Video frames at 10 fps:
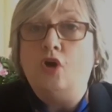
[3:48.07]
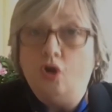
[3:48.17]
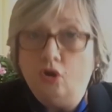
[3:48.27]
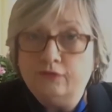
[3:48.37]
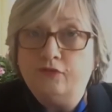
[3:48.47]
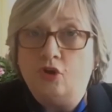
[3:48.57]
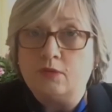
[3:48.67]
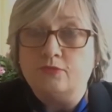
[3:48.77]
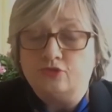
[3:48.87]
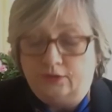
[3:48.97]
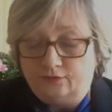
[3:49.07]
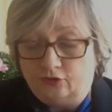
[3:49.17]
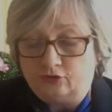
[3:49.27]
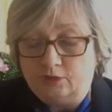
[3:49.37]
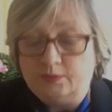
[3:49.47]
All Forms of
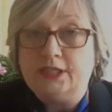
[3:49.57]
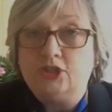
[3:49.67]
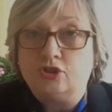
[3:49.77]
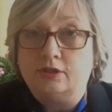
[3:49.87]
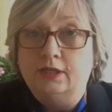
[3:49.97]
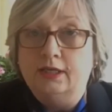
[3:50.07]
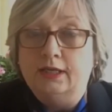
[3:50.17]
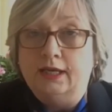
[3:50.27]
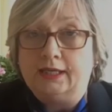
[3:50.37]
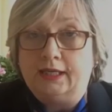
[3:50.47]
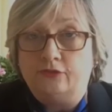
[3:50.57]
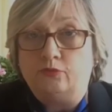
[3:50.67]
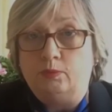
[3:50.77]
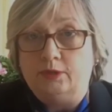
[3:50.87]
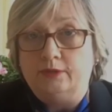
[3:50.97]
Discrimination against Women.